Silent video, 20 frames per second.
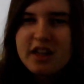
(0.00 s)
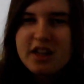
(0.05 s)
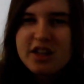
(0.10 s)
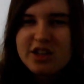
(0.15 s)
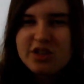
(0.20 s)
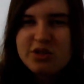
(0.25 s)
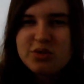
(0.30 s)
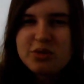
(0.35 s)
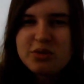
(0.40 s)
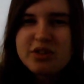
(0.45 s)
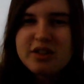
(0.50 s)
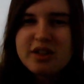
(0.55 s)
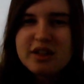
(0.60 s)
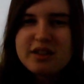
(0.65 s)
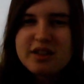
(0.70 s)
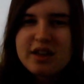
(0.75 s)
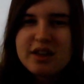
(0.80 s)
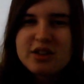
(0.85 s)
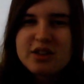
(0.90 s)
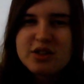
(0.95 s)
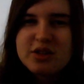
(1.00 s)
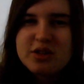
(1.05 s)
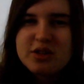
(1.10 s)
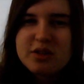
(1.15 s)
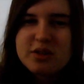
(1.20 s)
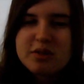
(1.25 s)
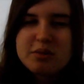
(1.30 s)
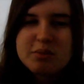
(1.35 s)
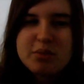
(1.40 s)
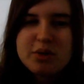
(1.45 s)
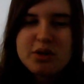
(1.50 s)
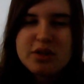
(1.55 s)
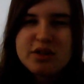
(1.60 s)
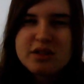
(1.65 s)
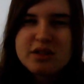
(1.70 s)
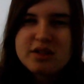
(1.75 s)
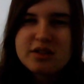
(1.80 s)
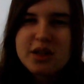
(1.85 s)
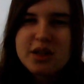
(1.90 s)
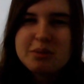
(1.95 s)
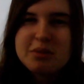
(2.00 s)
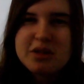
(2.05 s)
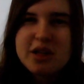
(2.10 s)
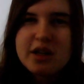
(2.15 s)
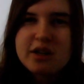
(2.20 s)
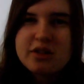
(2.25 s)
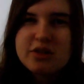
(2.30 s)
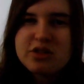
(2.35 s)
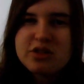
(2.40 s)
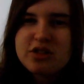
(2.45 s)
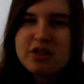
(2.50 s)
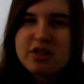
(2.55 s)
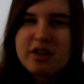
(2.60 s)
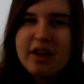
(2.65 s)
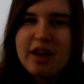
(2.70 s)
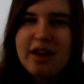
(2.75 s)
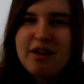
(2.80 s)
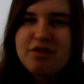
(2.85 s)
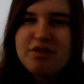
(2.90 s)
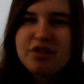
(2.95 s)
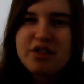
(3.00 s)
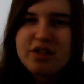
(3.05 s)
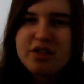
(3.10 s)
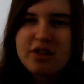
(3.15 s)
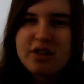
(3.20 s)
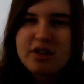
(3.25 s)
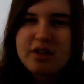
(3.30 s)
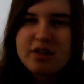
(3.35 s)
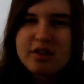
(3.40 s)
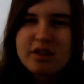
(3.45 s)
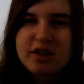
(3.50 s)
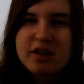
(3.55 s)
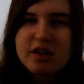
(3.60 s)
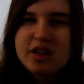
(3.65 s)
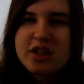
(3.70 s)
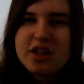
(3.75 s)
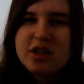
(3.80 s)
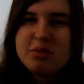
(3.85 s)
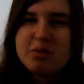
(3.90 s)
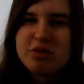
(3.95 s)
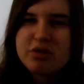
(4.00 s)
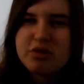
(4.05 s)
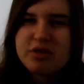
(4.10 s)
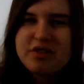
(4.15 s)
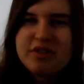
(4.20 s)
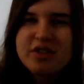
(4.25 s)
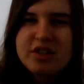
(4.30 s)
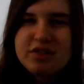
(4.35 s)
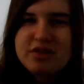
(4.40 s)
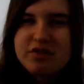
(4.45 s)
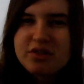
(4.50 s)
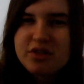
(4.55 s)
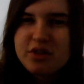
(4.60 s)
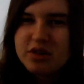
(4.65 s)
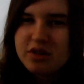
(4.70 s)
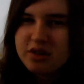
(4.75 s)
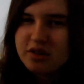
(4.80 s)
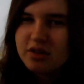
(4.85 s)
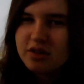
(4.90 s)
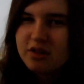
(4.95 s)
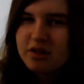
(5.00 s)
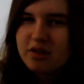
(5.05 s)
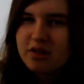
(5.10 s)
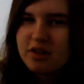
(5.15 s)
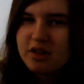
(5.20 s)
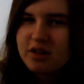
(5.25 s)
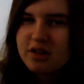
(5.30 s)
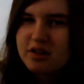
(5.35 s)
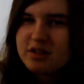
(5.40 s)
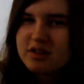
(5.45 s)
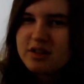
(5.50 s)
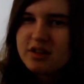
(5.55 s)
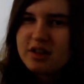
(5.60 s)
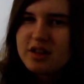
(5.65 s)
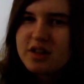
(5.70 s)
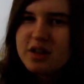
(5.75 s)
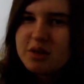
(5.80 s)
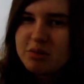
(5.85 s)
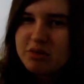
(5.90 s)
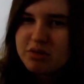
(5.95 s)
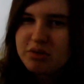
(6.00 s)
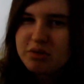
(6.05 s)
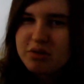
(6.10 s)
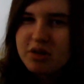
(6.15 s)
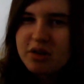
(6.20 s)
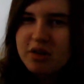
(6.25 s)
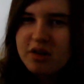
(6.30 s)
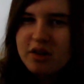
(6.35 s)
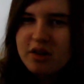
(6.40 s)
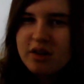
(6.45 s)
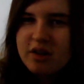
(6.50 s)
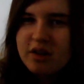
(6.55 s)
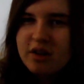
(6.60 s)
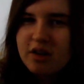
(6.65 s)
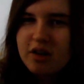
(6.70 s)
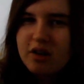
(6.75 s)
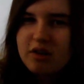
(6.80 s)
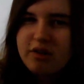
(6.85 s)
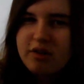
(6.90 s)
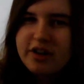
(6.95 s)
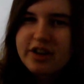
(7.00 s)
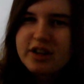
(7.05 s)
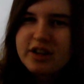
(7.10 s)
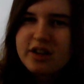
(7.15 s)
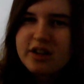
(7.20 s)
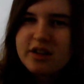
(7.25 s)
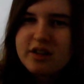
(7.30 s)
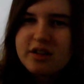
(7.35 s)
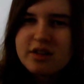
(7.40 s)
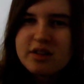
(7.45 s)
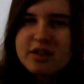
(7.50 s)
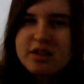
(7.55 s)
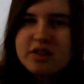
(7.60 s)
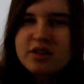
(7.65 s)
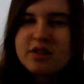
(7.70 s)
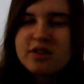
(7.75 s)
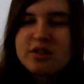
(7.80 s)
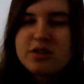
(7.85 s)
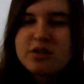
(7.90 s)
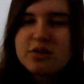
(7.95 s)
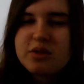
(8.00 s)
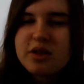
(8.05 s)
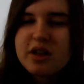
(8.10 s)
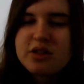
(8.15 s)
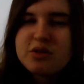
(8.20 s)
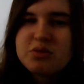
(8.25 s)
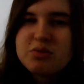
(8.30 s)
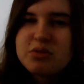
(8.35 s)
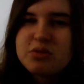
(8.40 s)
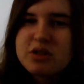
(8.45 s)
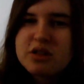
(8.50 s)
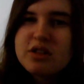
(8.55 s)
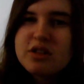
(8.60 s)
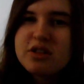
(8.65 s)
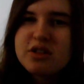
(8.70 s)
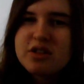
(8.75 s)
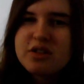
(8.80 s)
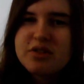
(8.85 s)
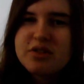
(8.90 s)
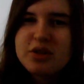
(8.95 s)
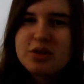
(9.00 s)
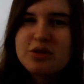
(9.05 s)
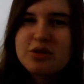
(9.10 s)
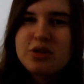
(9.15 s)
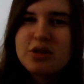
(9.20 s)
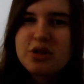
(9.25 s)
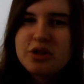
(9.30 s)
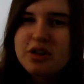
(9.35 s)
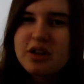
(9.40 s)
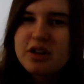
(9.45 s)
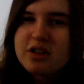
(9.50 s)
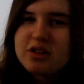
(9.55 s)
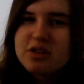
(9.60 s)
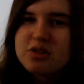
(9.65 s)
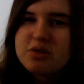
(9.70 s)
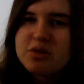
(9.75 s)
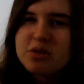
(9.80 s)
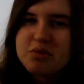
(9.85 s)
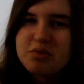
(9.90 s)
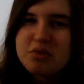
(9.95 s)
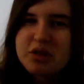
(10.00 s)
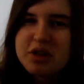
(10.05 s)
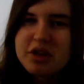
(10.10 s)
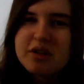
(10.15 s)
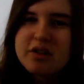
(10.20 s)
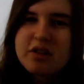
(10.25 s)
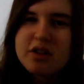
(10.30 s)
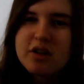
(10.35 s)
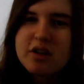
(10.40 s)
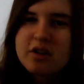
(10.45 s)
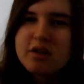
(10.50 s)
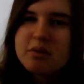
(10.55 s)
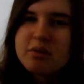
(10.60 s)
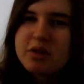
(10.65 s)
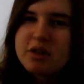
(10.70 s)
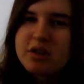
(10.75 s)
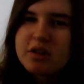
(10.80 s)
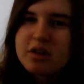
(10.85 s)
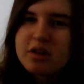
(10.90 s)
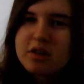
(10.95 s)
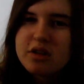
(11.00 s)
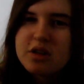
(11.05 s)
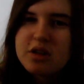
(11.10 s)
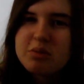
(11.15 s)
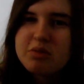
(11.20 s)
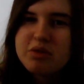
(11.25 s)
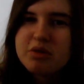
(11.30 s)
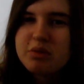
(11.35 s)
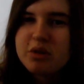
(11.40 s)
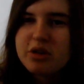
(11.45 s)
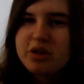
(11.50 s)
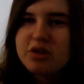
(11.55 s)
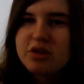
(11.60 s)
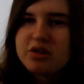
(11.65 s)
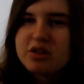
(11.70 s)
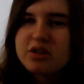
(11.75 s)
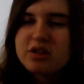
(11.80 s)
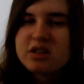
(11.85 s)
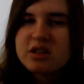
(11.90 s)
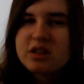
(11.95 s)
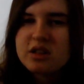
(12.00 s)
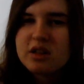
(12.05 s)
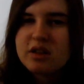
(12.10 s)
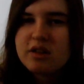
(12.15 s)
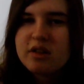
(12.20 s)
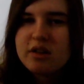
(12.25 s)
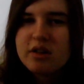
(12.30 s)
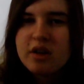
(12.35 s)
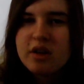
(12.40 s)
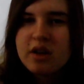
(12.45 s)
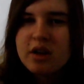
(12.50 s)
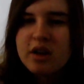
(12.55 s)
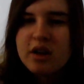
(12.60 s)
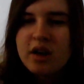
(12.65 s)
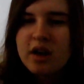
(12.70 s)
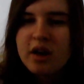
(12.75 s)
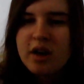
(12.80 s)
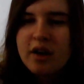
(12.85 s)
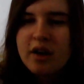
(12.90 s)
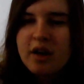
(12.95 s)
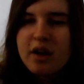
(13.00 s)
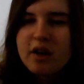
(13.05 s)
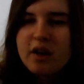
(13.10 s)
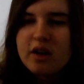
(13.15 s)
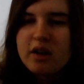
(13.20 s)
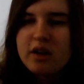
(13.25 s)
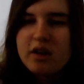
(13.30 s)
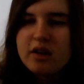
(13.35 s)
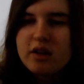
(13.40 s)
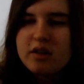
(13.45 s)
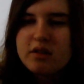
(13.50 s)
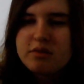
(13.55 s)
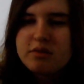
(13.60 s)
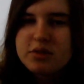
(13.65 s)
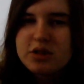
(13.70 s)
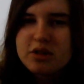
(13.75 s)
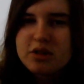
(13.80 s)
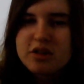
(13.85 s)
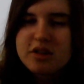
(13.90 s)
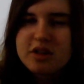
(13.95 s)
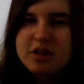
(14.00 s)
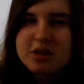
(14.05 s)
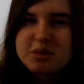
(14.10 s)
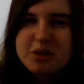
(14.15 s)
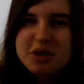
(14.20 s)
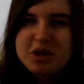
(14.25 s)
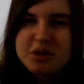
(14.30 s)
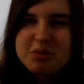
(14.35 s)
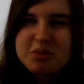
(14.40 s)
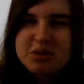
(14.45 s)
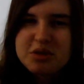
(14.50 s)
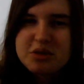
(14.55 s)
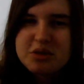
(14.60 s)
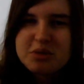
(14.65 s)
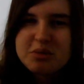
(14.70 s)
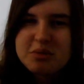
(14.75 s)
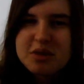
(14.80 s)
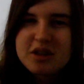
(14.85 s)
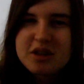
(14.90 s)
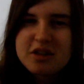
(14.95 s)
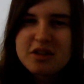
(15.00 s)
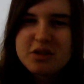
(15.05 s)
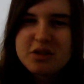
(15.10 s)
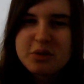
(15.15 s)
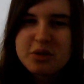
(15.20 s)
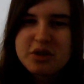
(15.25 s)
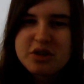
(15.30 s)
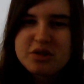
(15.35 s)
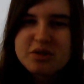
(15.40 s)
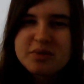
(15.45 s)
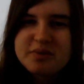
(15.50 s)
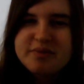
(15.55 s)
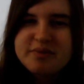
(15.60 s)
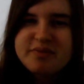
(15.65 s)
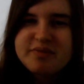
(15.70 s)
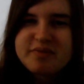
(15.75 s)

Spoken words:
in Israel, they tend to put subtitles on everything in Hebrew, even if the thing is in Hebrew already. So that's really good if you're learning, because you can read along with it in Hebrew while you're listening. And sorry, that's my computer making noise.